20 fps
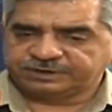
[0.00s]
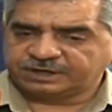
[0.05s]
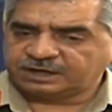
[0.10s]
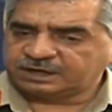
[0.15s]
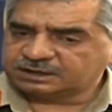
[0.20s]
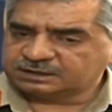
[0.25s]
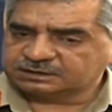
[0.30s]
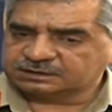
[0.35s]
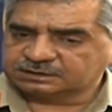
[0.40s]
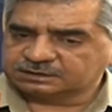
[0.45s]
we
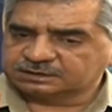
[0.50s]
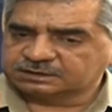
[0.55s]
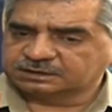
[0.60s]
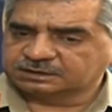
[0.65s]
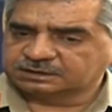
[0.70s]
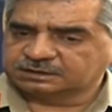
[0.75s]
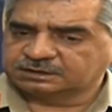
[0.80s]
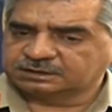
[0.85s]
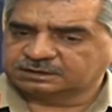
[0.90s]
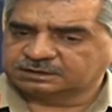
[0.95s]

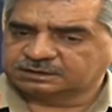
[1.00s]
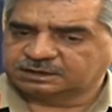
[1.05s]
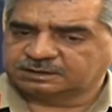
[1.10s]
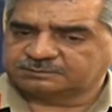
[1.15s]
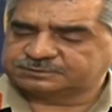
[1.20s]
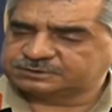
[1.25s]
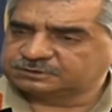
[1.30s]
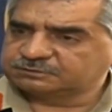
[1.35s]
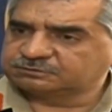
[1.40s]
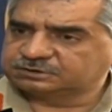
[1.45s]
are
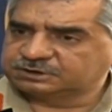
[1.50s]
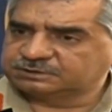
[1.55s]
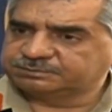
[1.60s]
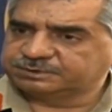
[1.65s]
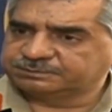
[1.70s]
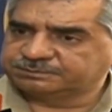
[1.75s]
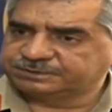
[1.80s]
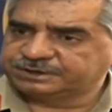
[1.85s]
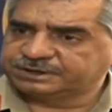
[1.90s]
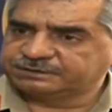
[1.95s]
absolutely
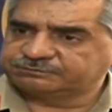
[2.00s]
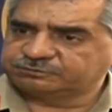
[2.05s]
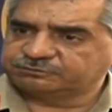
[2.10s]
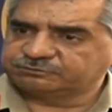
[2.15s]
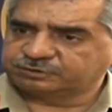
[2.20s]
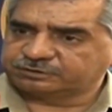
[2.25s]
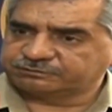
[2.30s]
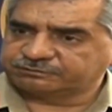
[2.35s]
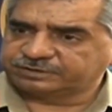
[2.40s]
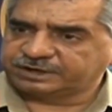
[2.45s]
prepared
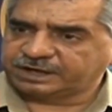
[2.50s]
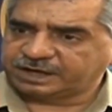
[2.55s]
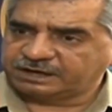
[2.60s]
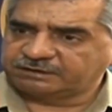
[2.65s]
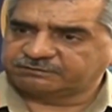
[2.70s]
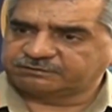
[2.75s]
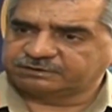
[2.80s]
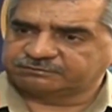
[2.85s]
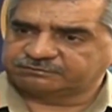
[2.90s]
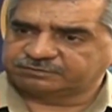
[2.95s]
for what we
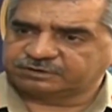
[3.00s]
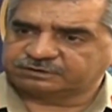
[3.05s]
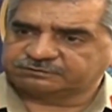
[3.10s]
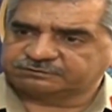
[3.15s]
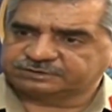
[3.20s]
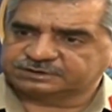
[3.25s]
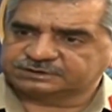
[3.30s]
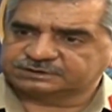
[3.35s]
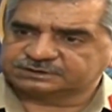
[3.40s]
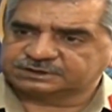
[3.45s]
have in front
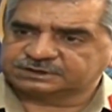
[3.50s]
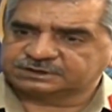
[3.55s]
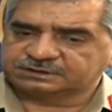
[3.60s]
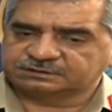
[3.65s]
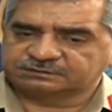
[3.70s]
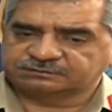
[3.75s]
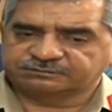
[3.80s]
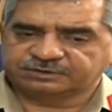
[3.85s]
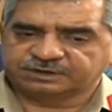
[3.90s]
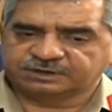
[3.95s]
of us,
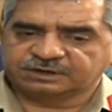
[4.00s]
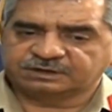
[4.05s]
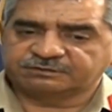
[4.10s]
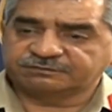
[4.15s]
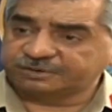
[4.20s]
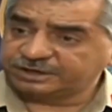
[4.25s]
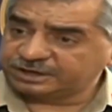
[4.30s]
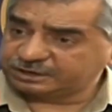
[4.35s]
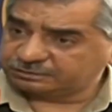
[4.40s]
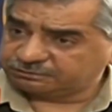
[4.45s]
and we are
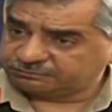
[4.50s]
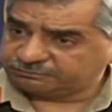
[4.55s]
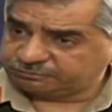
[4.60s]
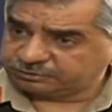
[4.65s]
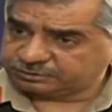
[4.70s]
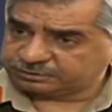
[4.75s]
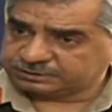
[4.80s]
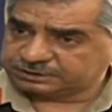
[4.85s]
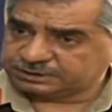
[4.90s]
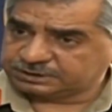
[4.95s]
aware of
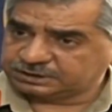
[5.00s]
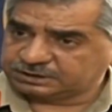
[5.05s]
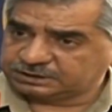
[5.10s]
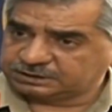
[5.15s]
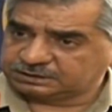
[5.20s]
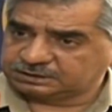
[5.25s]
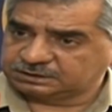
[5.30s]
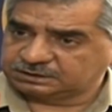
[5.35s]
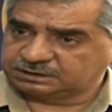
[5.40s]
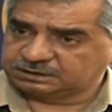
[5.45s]
what they
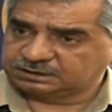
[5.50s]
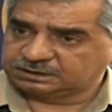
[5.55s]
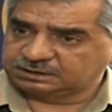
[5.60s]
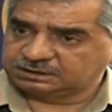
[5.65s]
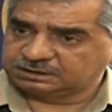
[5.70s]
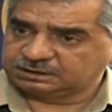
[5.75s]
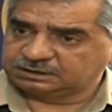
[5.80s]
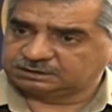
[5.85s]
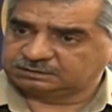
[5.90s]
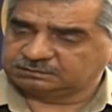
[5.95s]

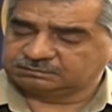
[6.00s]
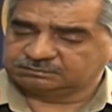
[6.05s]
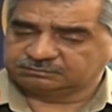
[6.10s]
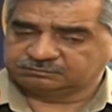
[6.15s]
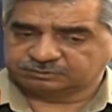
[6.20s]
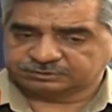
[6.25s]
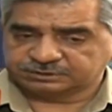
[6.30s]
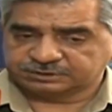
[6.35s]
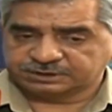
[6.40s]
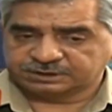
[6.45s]

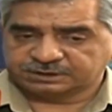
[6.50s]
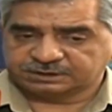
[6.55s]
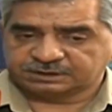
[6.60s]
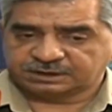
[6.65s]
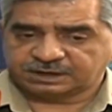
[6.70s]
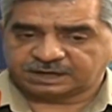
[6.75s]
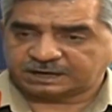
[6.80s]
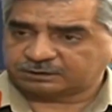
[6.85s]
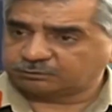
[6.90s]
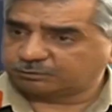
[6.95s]

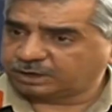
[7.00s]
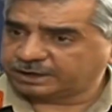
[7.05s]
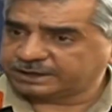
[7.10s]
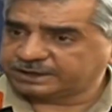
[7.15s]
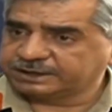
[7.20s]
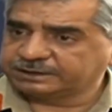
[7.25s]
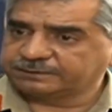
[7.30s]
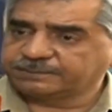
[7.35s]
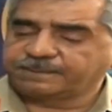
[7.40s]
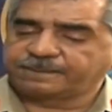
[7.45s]
are
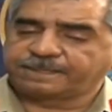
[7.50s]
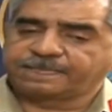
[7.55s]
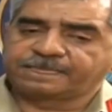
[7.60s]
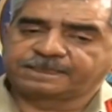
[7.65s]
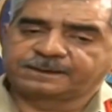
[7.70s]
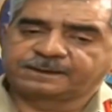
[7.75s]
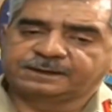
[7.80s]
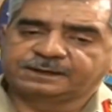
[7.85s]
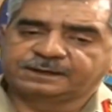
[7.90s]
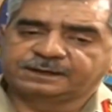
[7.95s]
acquiring.
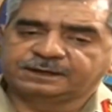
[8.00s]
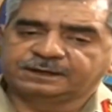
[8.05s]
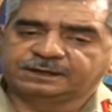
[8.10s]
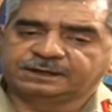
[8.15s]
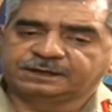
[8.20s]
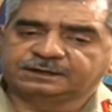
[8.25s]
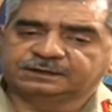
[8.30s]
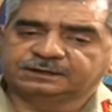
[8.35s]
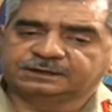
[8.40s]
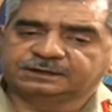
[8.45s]

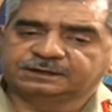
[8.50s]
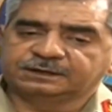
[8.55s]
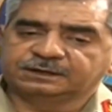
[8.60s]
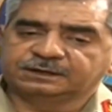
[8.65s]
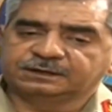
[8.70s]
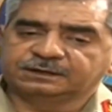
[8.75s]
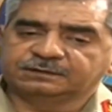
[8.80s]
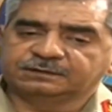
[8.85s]
And